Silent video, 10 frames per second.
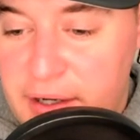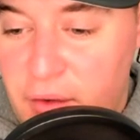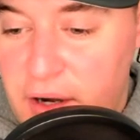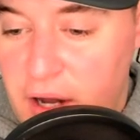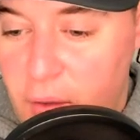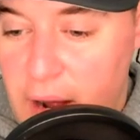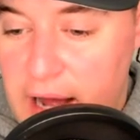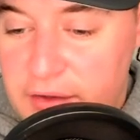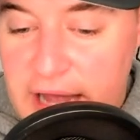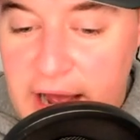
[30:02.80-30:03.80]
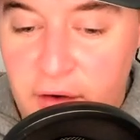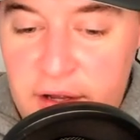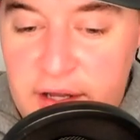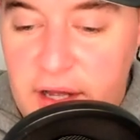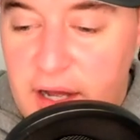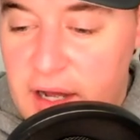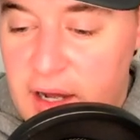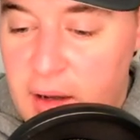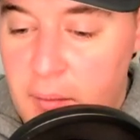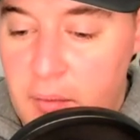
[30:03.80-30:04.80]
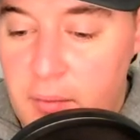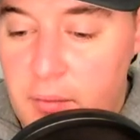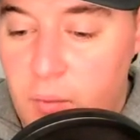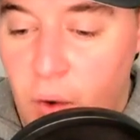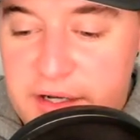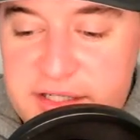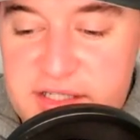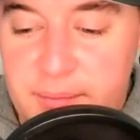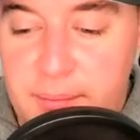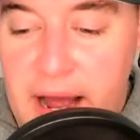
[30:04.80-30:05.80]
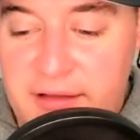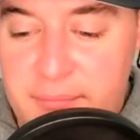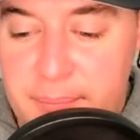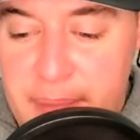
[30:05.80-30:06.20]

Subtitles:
going on a while now. What is my